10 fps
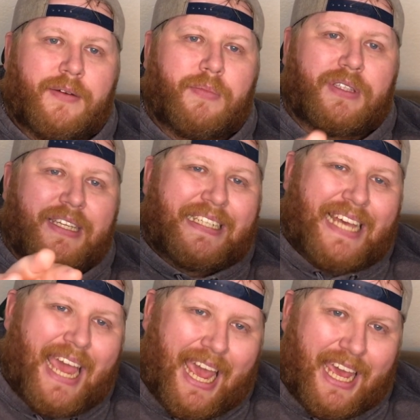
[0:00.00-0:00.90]
But
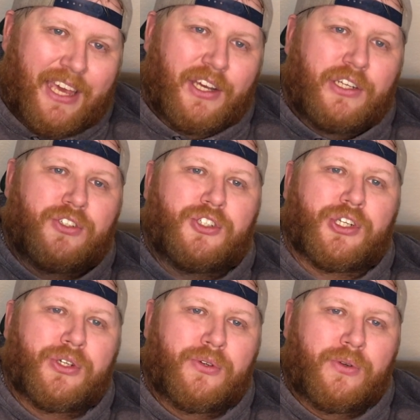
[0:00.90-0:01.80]
today,
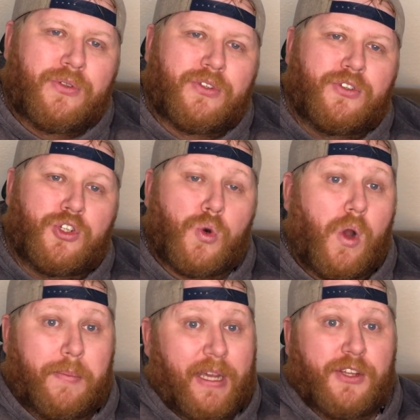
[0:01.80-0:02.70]
choose
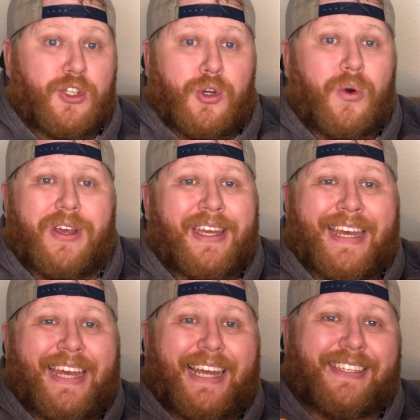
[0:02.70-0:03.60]
joy, because joy
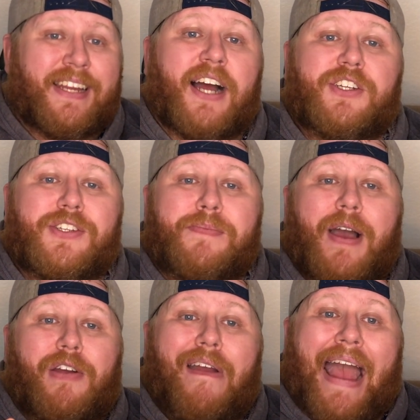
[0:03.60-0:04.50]
is not just
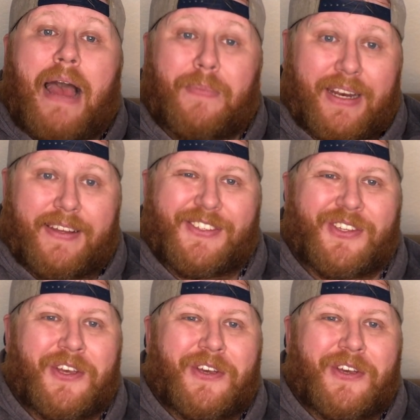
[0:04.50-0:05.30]
about your happiness.